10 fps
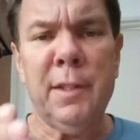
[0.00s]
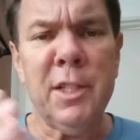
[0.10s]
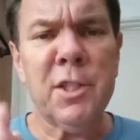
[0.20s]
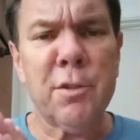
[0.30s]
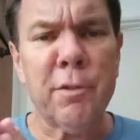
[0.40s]

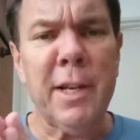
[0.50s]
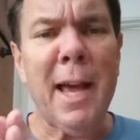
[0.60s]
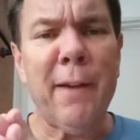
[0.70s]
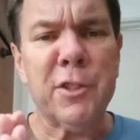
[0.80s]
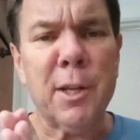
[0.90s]
These three
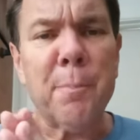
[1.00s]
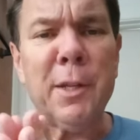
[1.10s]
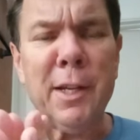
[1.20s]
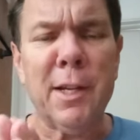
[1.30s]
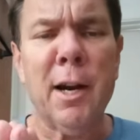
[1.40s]
have
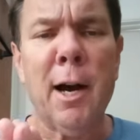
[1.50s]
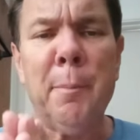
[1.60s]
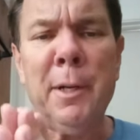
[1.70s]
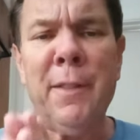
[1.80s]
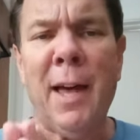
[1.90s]
something in
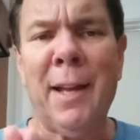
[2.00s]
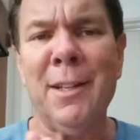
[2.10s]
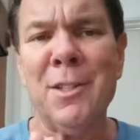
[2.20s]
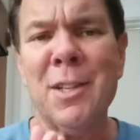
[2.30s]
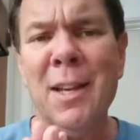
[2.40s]
common, and that
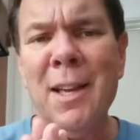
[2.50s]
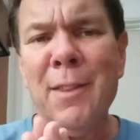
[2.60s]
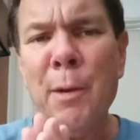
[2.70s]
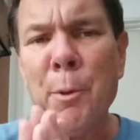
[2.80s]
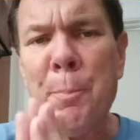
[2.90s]
is
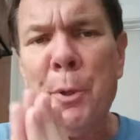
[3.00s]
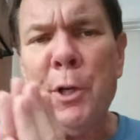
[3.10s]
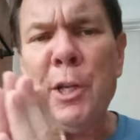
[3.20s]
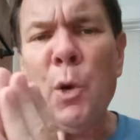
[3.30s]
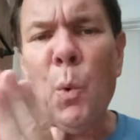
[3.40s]
they were
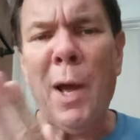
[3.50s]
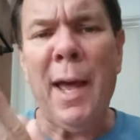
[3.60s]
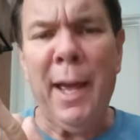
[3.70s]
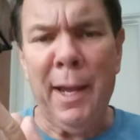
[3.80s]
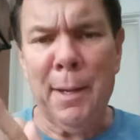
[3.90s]
putting
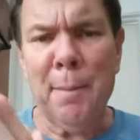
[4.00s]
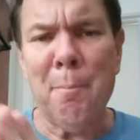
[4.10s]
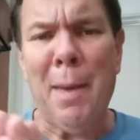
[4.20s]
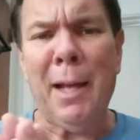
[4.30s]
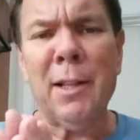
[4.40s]
away,
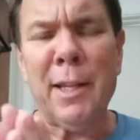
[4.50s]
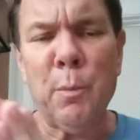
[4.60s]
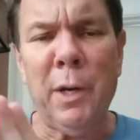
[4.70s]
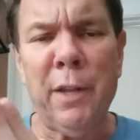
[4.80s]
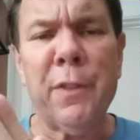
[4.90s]

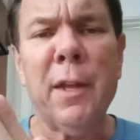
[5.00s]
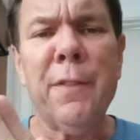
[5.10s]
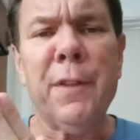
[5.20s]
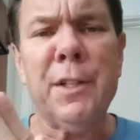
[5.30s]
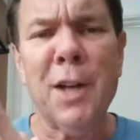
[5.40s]
meddling with
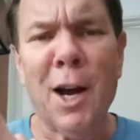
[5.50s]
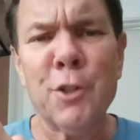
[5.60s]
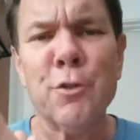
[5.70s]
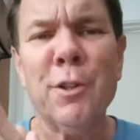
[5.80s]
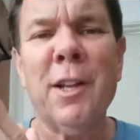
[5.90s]
the
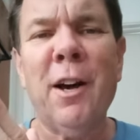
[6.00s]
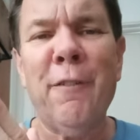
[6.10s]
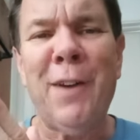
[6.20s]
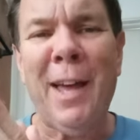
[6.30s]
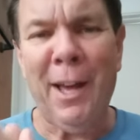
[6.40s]
doctrine
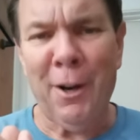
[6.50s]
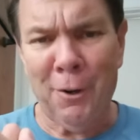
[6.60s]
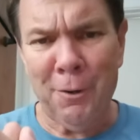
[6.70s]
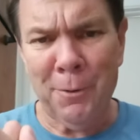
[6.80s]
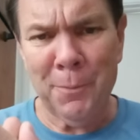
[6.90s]
of
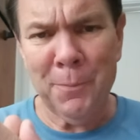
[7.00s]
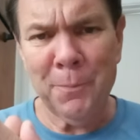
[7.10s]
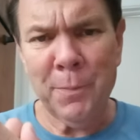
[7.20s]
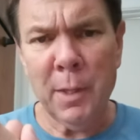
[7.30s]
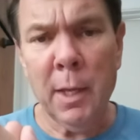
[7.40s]
hell.
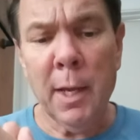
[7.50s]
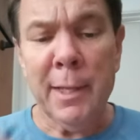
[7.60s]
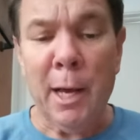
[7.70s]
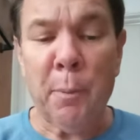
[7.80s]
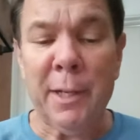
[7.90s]

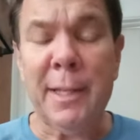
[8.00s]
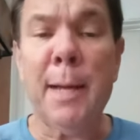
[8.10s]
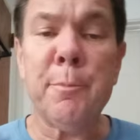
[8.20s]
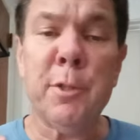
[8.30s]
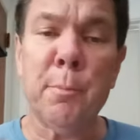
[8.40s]
Now, when it
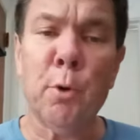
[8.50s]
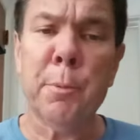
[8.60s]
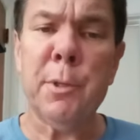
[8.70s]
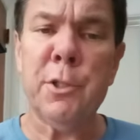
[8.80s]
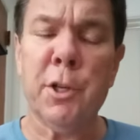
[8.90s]
came to the
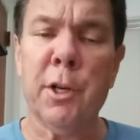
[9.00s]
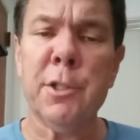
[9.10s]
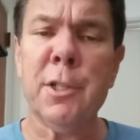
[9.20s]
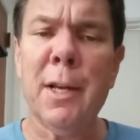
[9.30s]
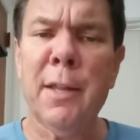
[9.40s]
Mormon
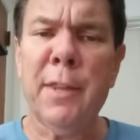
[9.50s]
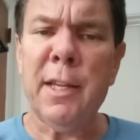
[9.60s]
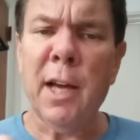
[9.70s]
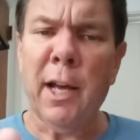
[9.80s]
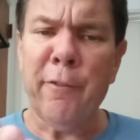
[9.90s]
Church,
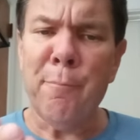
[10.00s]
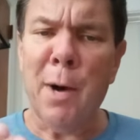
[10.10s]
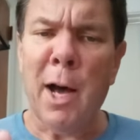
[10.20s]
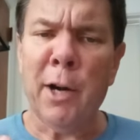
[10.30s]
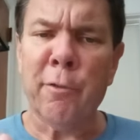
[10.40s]
they kind of
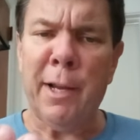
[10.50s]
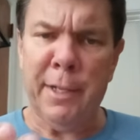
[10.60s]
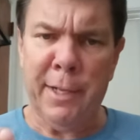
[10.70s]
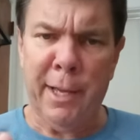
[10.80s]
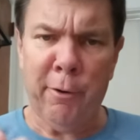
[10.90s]

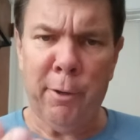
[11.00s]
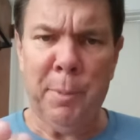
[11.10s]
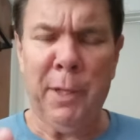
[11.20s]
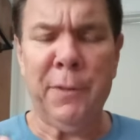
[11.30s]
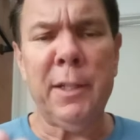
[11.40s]
moderated hell a bit.